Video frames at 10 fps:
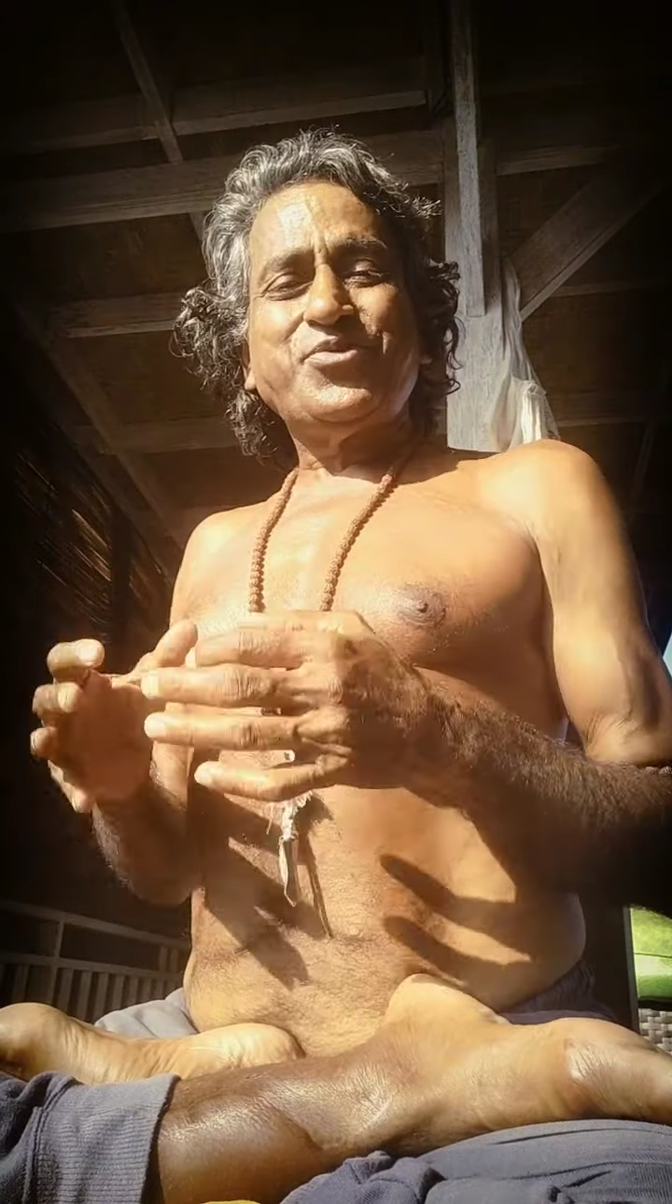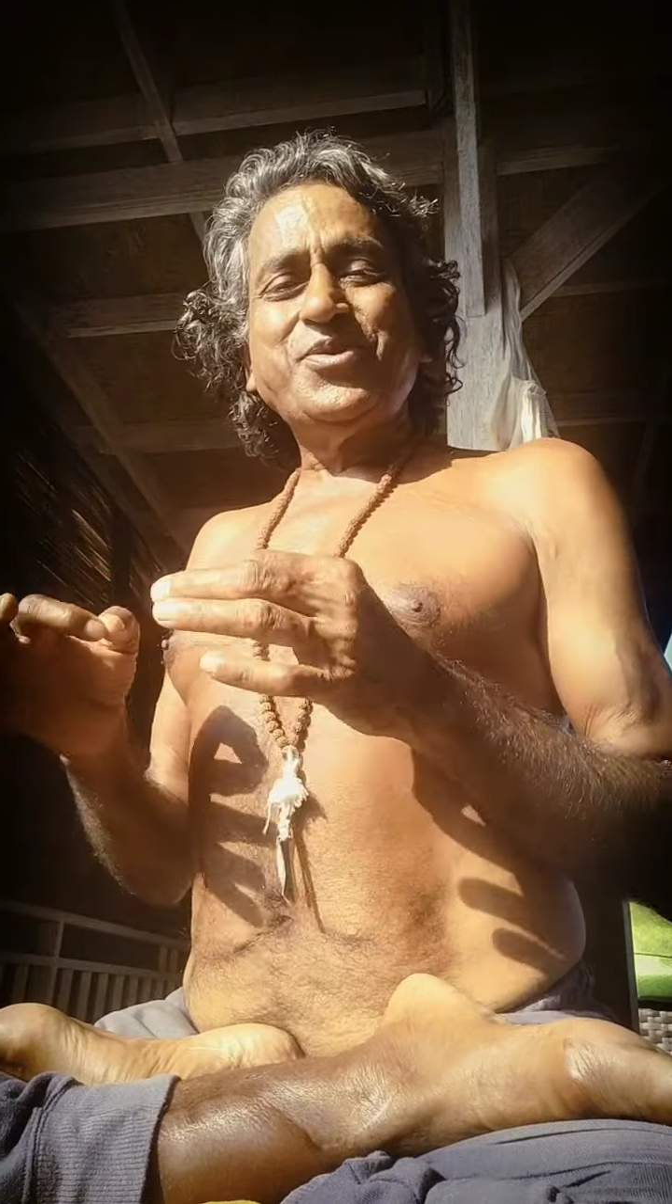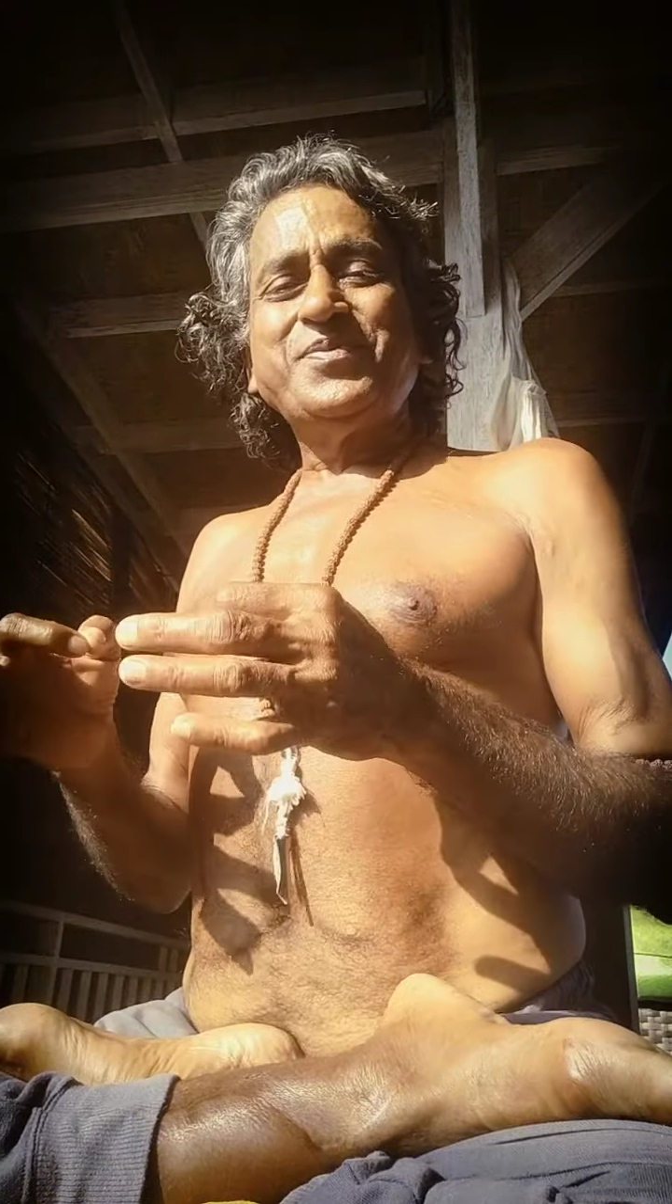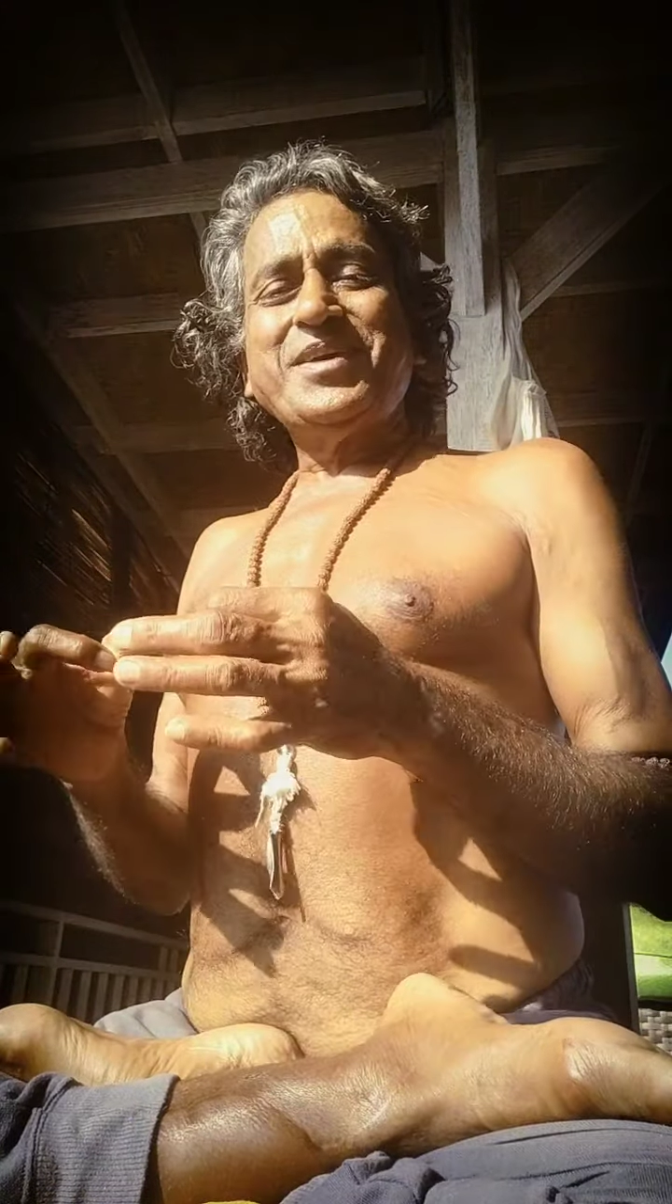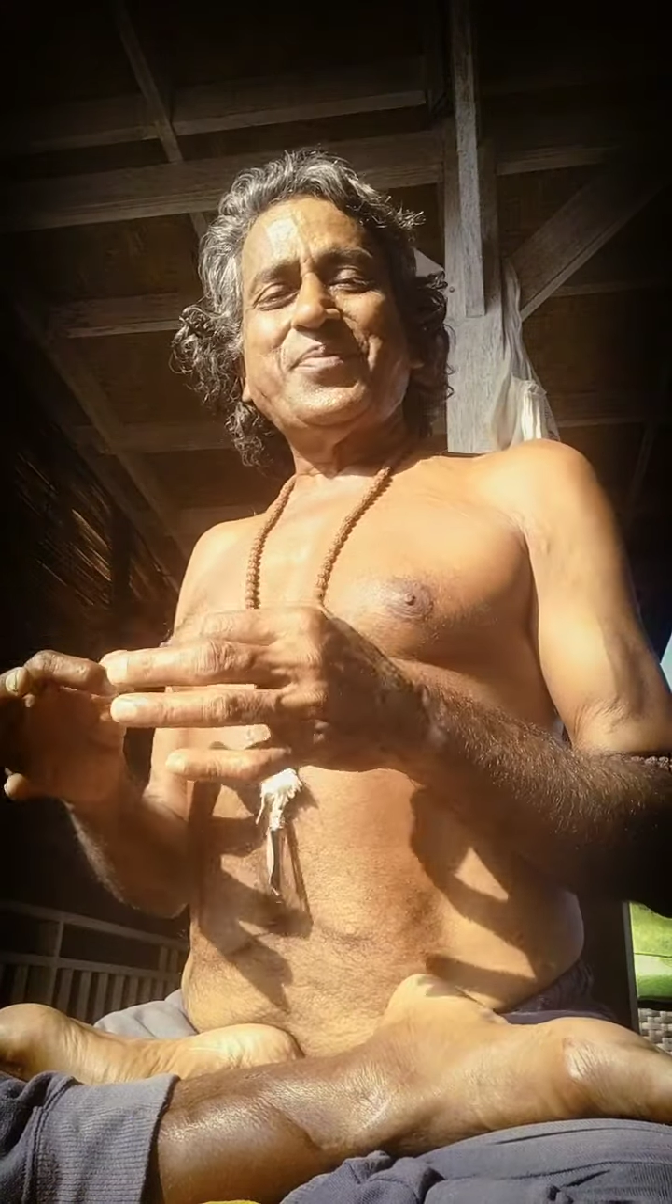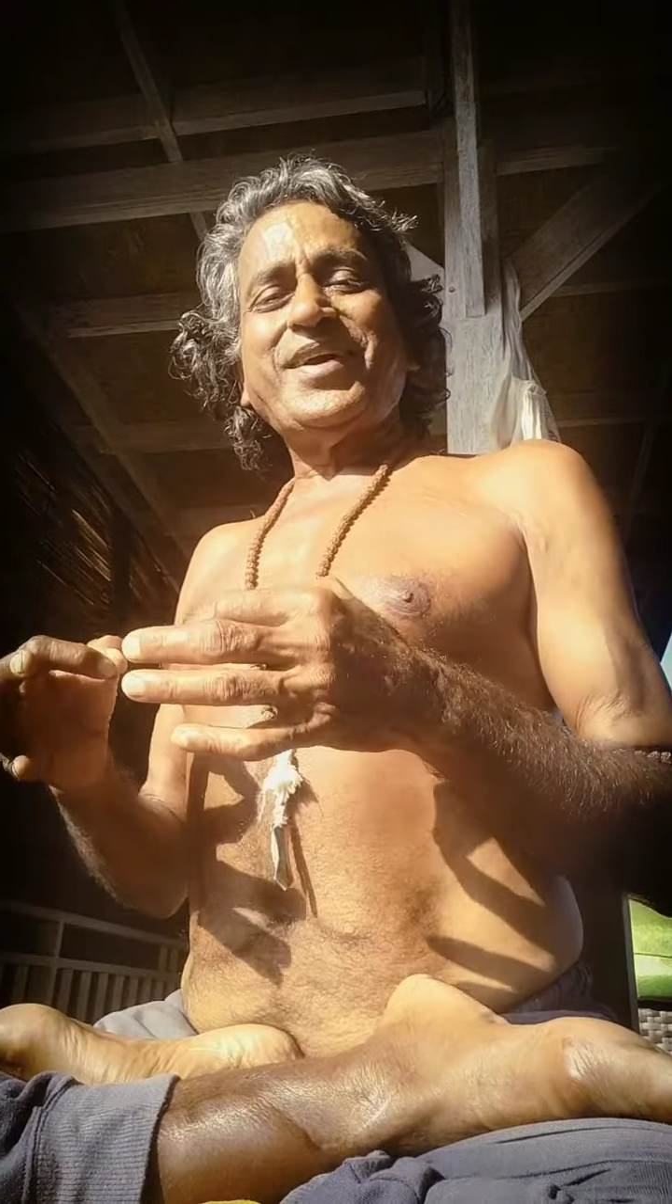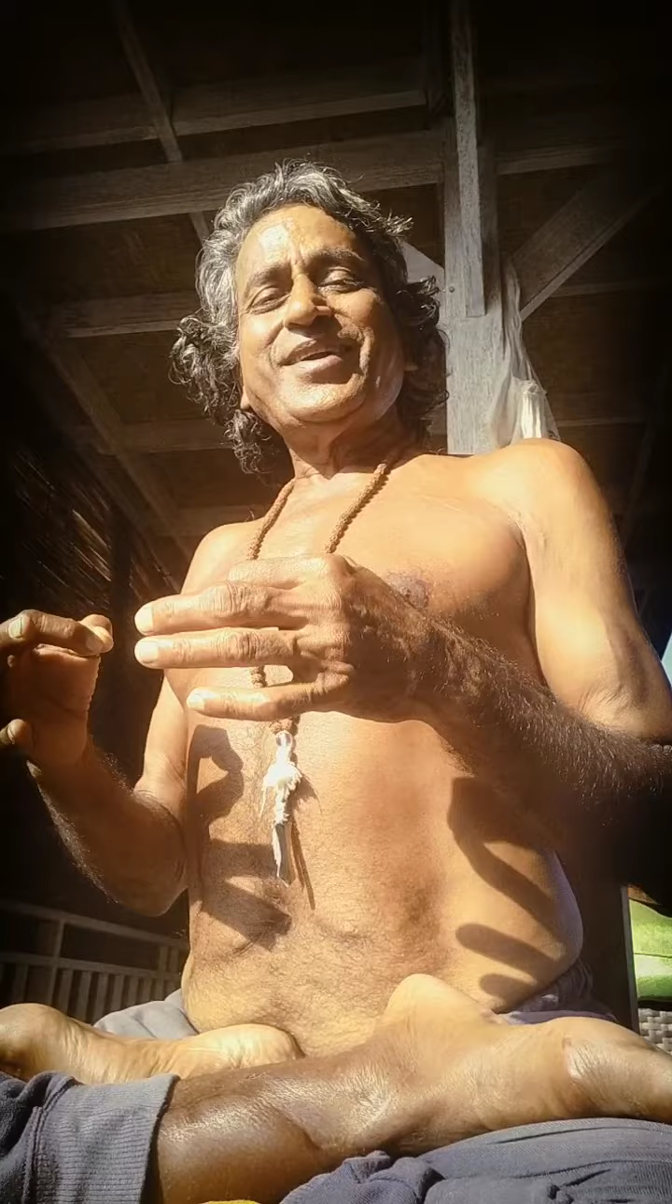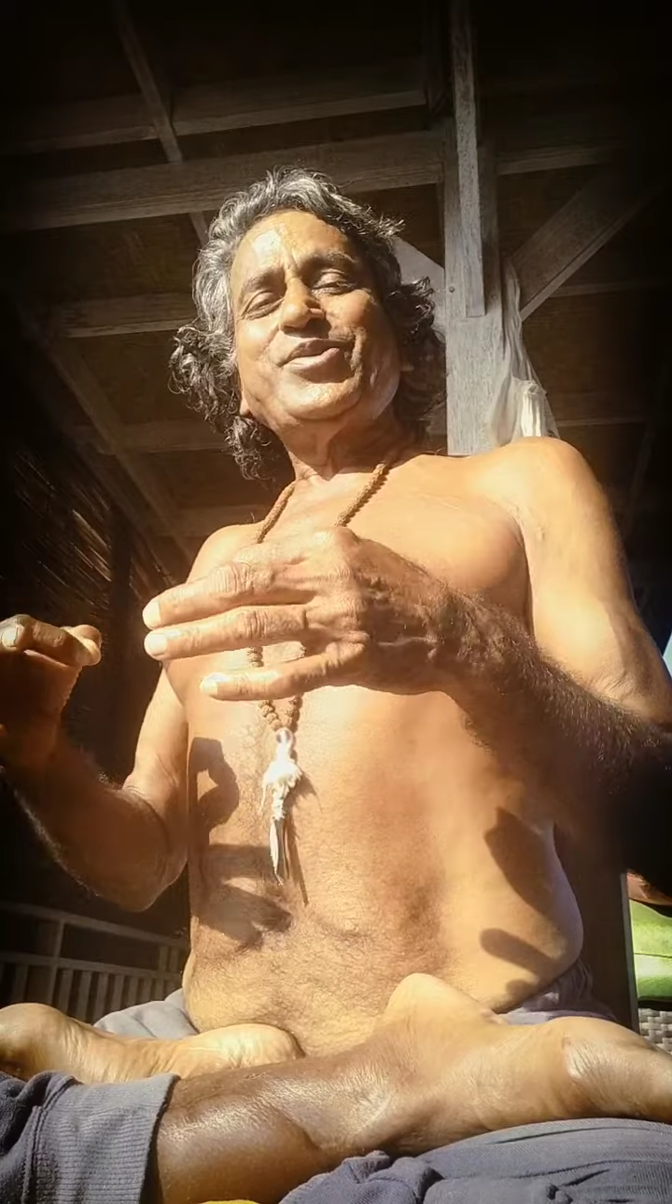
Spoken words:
whom japa,